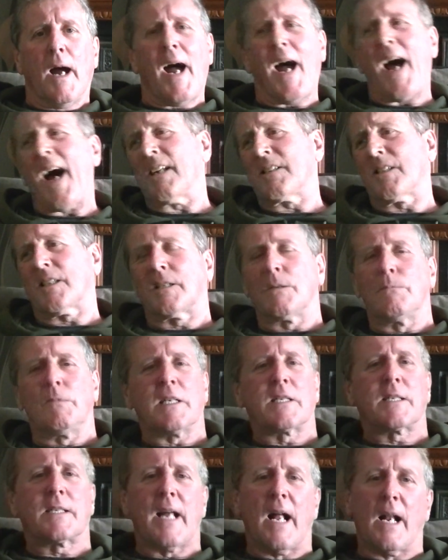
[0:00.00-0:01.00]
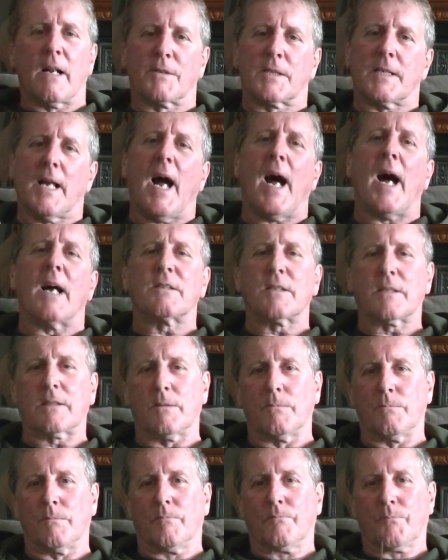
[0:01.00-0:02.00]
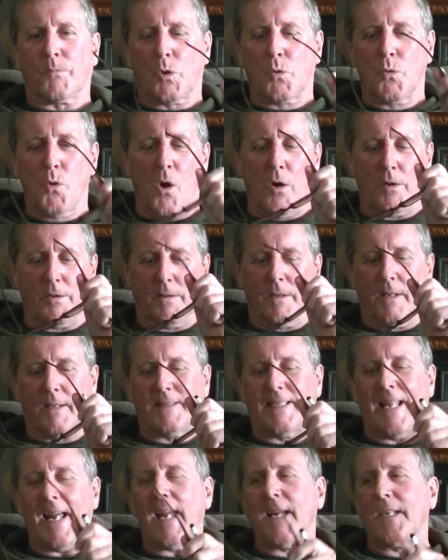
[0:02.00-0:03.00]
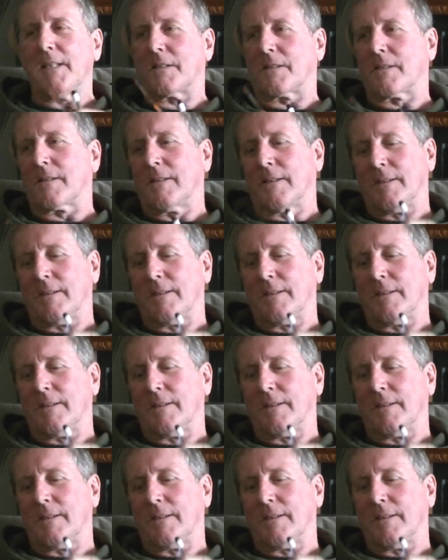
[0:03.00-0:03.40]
Ask them yourselves. Ask them. Go on. Dare yous.